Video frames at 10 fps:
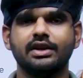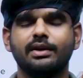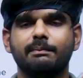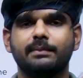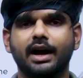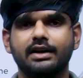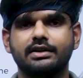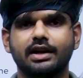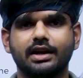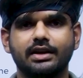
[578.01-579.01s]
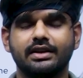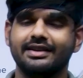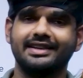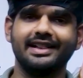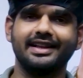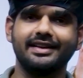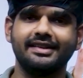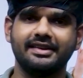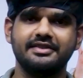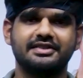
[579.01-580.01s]
But till then,
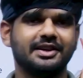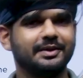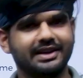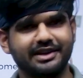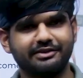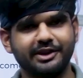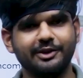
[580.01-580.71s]
see you in the next video.